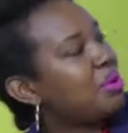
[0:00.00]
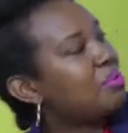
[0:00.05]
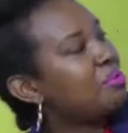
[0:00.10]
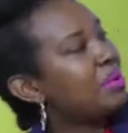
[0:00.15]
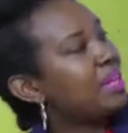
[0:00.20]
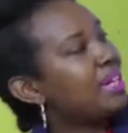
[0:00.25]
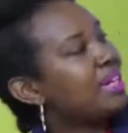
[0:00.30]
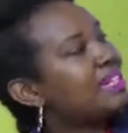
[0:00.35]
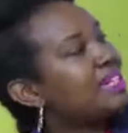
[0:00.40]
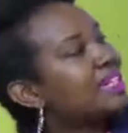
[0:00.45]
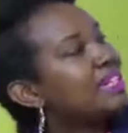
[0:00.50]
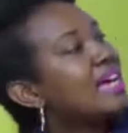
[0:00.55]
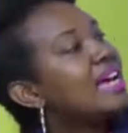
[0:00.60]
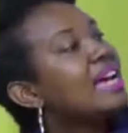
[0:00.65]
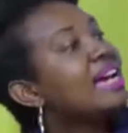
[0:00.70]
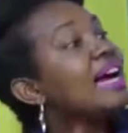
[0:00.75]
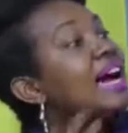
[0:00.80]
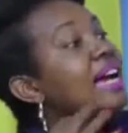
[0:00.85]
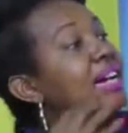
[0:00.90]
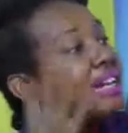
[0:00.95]
complex,
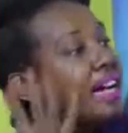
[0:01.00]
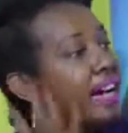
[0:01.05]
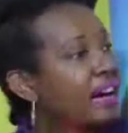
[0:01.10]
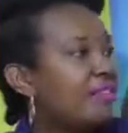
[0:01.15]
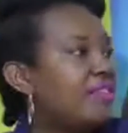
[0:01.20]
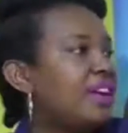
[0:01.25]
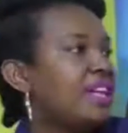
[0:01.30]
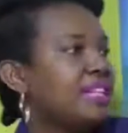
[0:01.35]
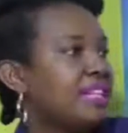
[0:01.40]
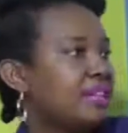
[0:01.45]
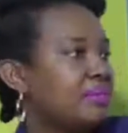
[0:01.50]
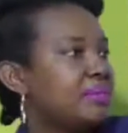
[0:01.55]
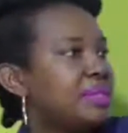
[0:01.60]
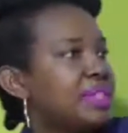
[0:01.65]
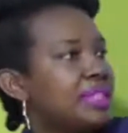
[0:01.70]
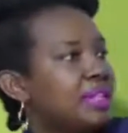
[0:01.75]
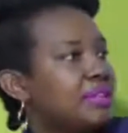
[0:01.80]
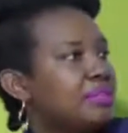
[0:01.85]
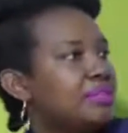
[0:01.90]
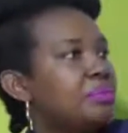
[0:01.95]
can govern
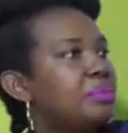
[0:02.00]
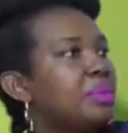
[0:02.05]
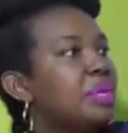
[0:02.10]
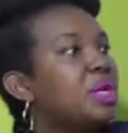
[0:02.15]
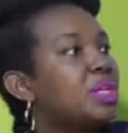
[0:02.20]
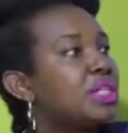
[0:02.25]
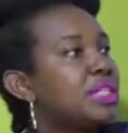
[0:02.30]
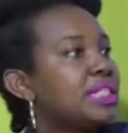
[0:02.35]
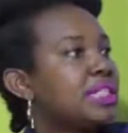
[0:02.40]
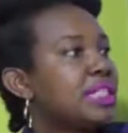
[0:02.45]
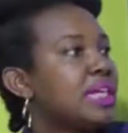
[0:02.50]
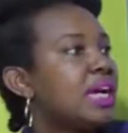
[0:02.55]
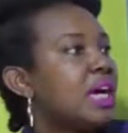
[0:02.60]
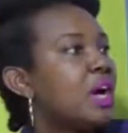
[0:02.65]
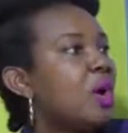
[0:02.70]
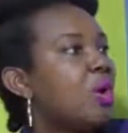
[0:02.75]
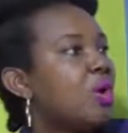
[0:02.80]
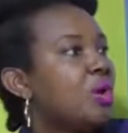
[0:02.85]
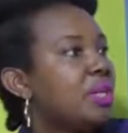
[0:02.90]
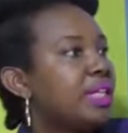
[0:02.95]
themselves, because
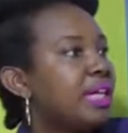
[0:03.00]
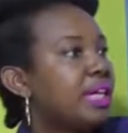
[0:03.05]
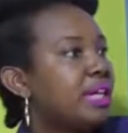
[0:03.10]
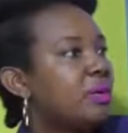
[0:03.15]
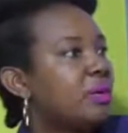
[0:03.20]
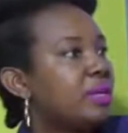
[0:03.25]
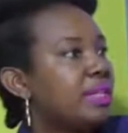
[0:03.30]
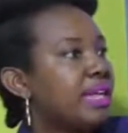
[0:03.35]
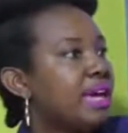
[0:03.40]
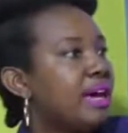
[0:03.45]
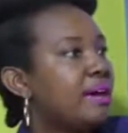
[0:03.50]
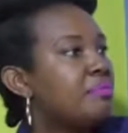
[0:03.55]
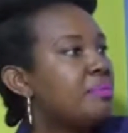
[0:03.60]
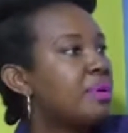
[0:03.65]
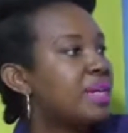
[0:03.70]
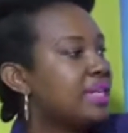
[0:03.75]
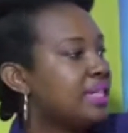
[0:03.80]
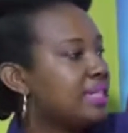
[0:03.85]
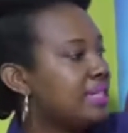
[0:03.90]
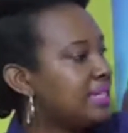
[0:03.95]
all the
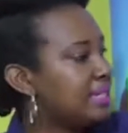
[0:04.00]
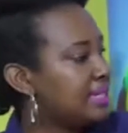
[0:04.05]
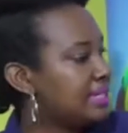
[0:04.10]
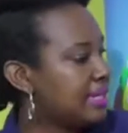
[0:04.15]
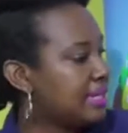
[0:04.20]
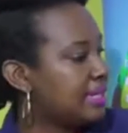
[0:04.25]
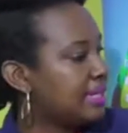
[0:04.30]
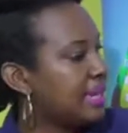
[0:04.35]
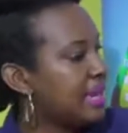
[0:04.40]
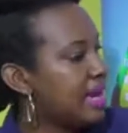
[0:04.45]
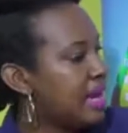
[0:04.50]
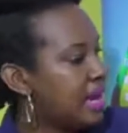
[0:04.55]
amenities that